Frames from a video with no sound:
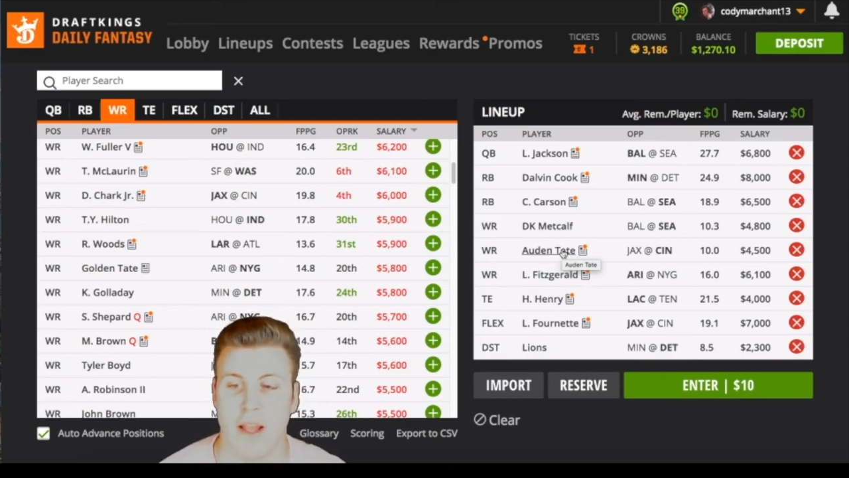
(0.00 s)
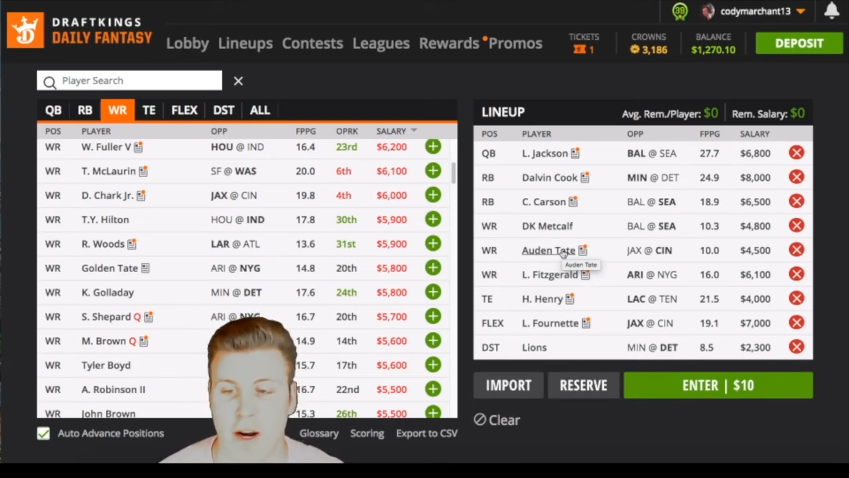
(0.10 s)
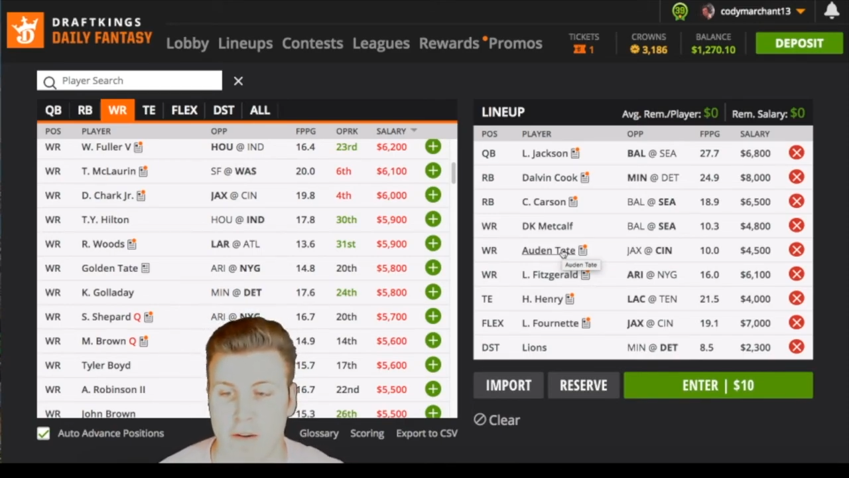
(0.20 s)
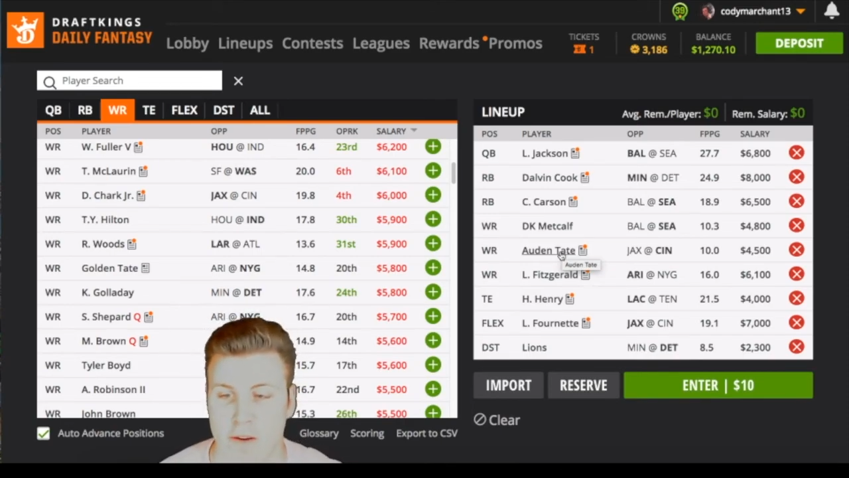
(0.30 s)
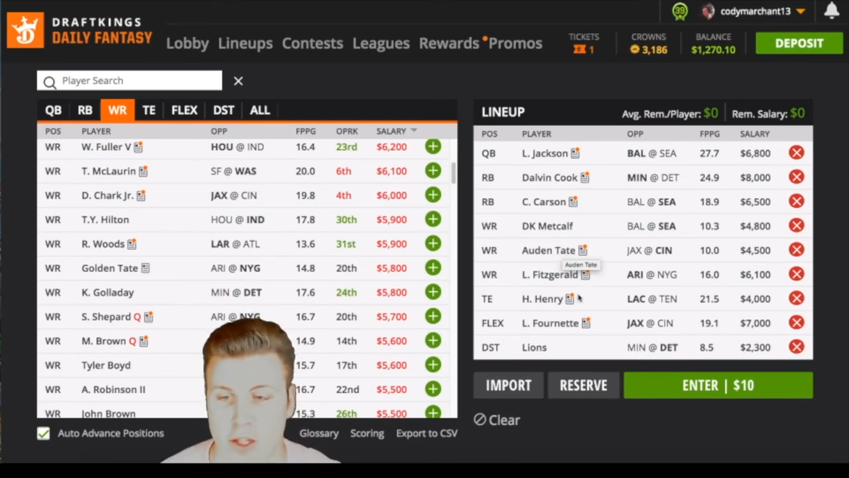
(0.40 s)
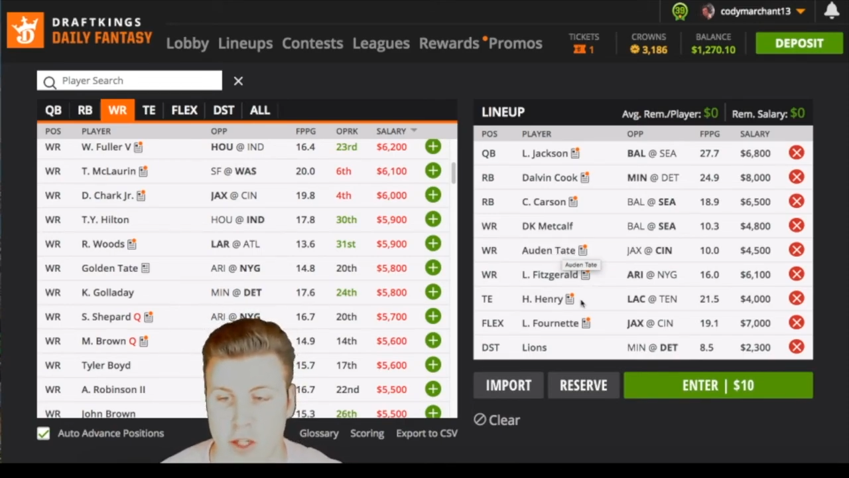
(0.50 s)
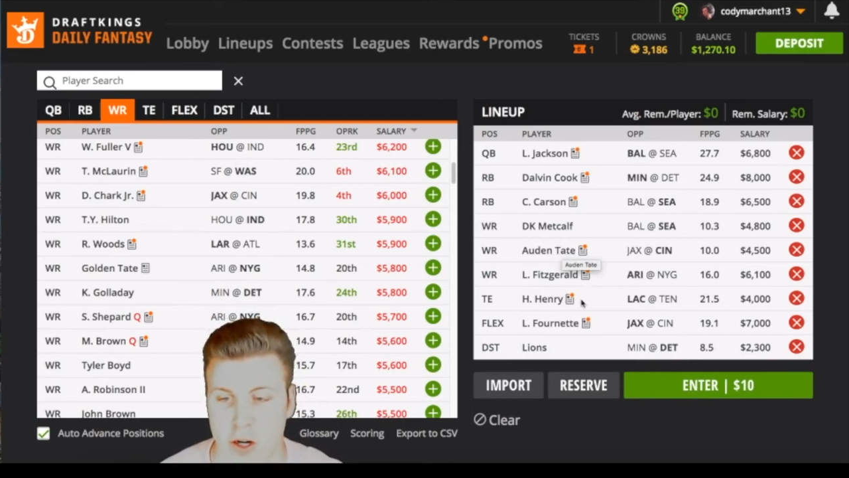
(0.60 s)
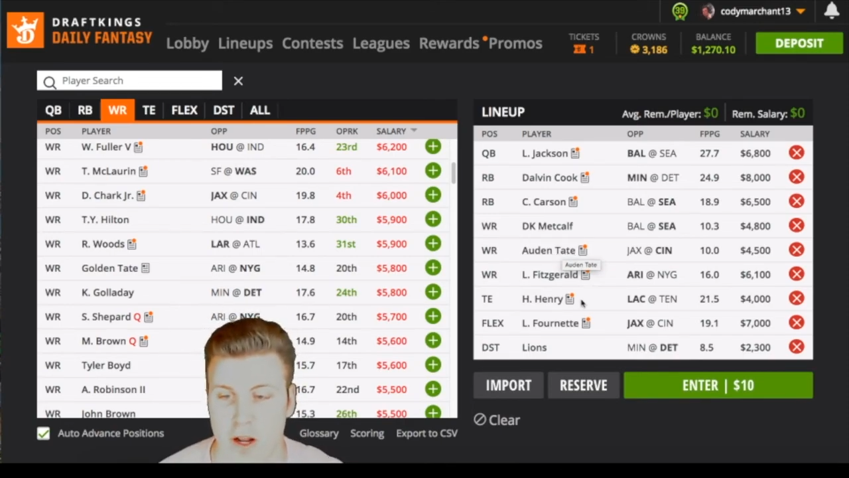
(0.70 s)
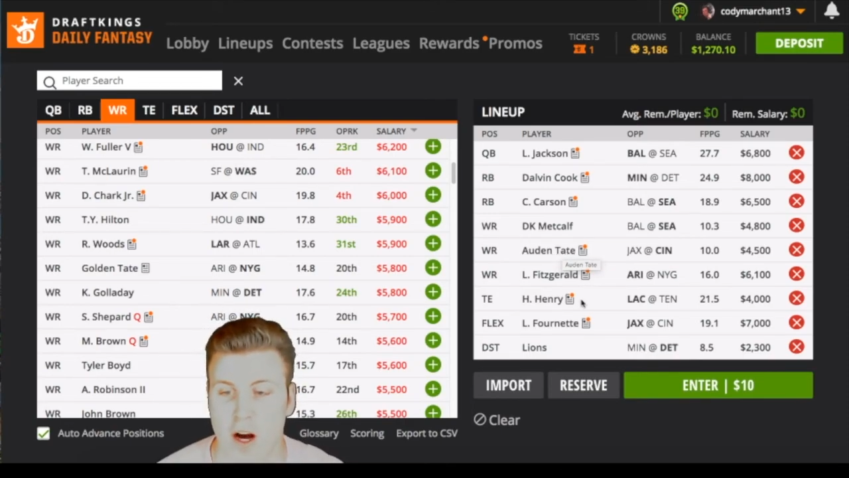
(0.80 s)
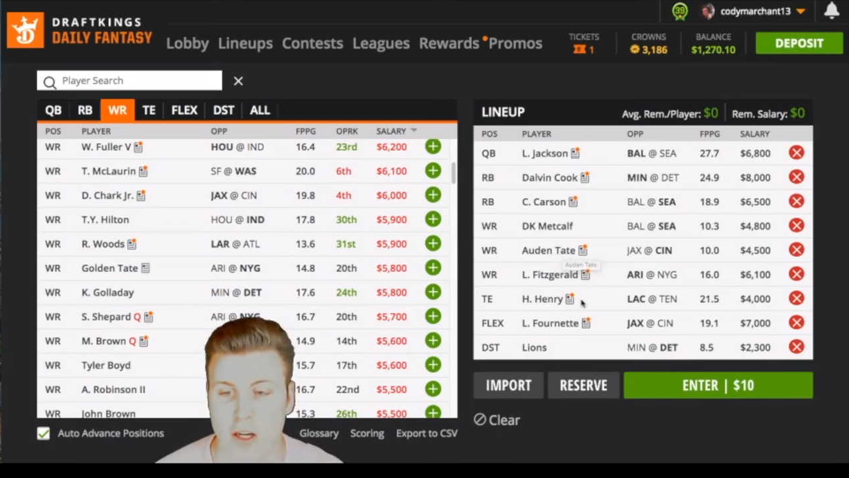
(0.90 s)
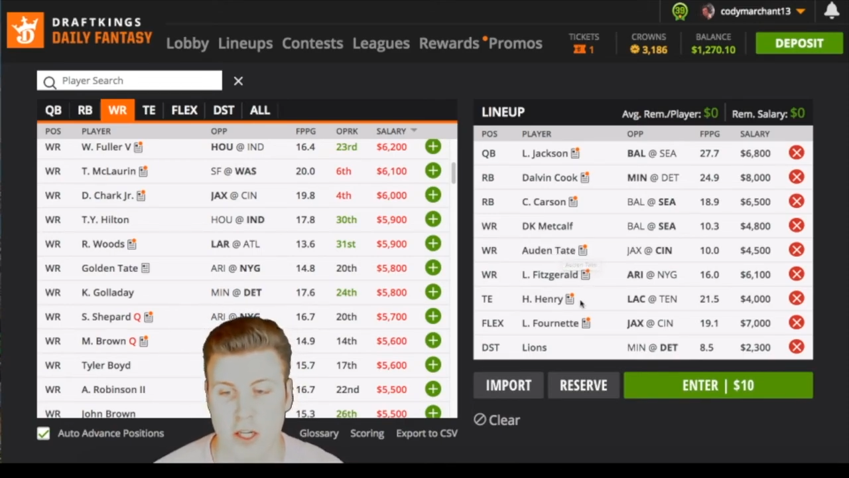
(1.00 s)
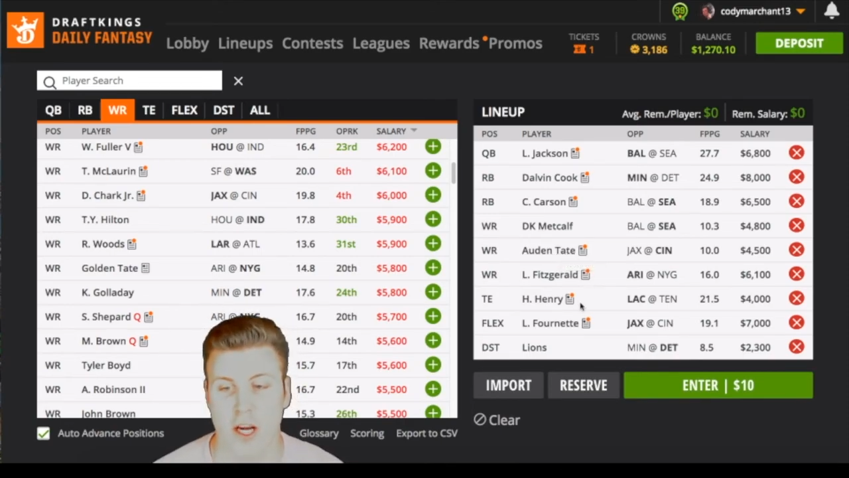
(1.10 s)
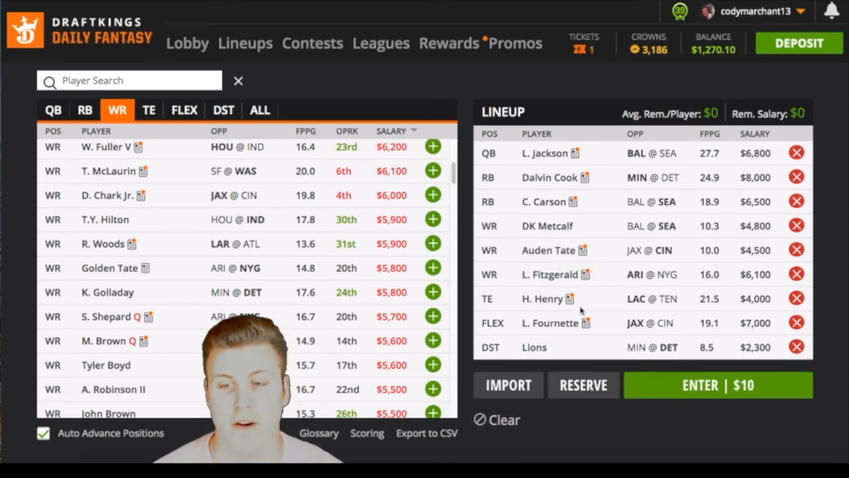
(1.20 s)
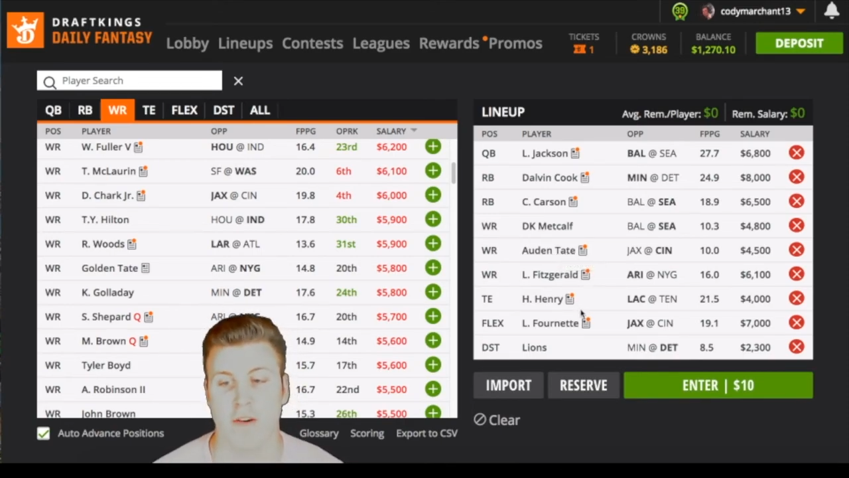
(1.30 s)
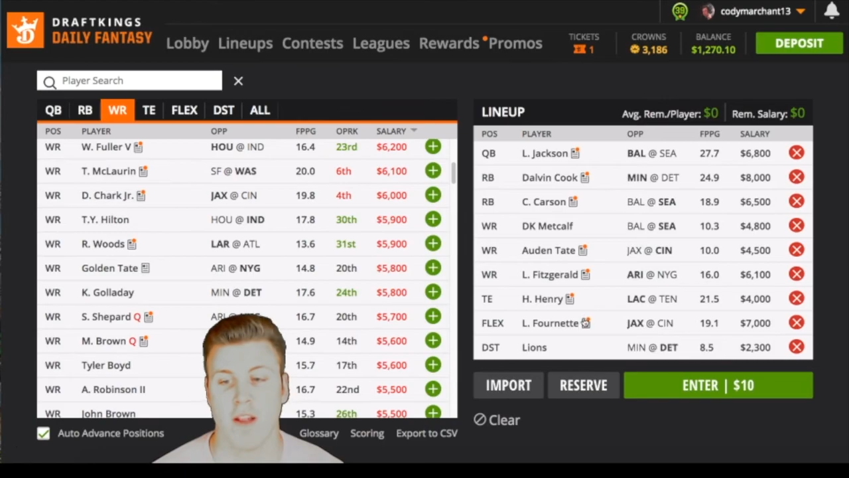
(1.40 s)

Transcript: Larry Fitzgerald, Hunter Henry,